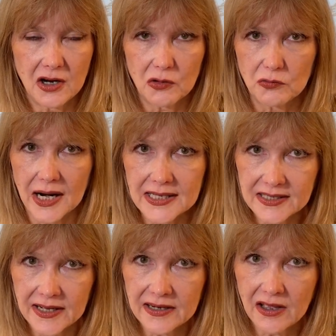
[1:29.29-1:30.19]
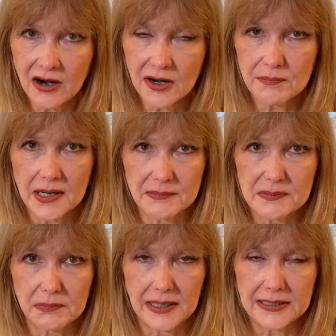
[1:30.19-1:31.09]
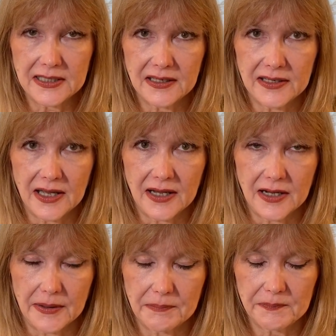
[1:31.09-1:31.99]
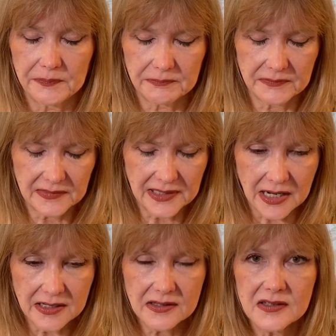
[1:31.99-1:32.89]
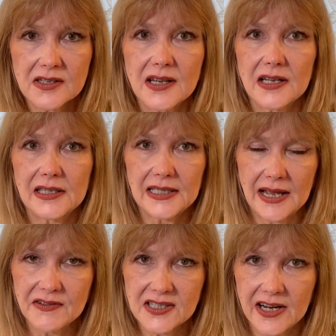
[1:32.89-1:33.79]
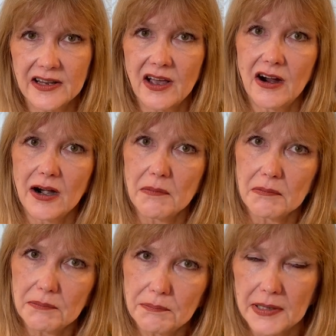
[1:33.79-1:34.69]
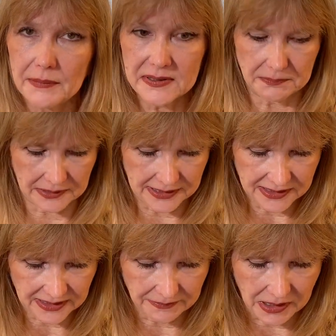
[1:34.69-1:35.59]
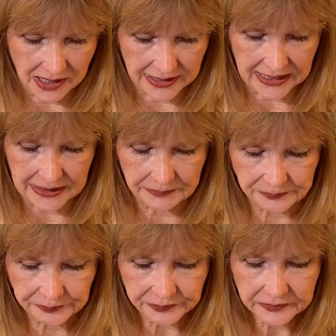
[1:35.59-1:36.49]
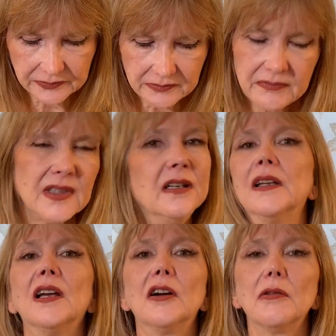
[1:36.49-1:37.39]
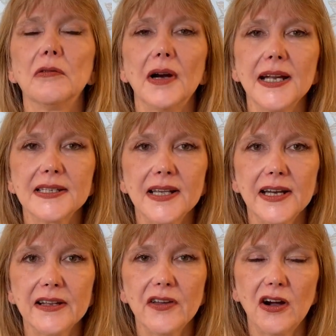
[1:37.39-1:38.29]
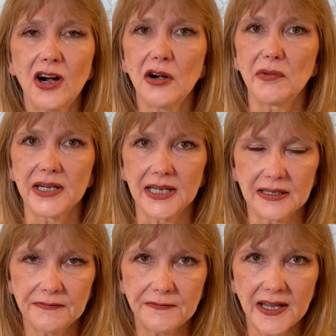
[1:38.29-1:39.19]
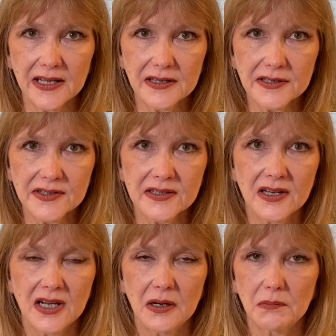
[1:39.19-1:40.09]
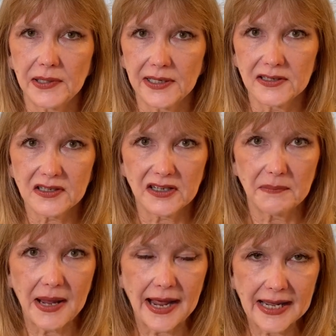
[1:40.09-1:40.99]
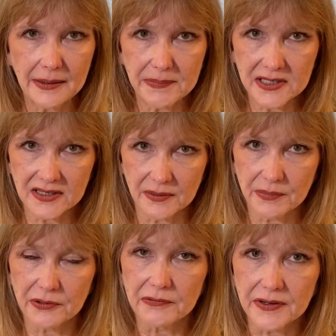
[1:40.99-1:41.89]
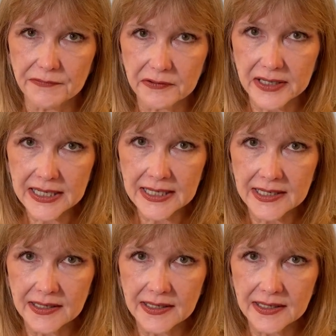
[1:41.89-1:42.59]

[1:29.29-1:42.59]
Right side of the heart pumps blood to the lungs, left side of the heart pumps blood to the body. Right side of the heart, when it fails, blood is going to back up into the periphery.